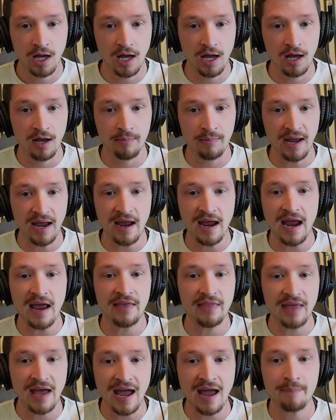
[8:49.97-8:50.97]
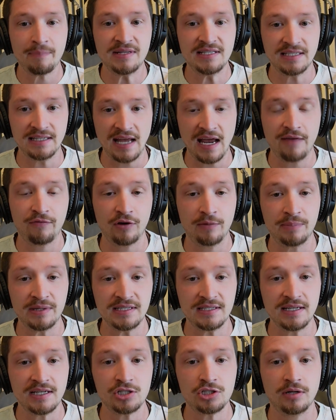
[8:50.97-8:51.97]
That happens in every
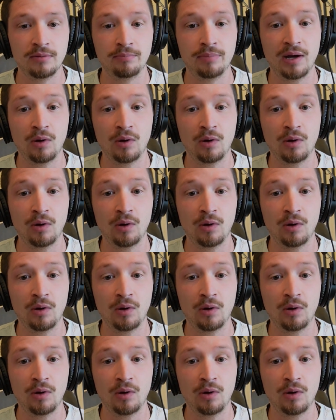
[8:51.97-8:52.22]
position.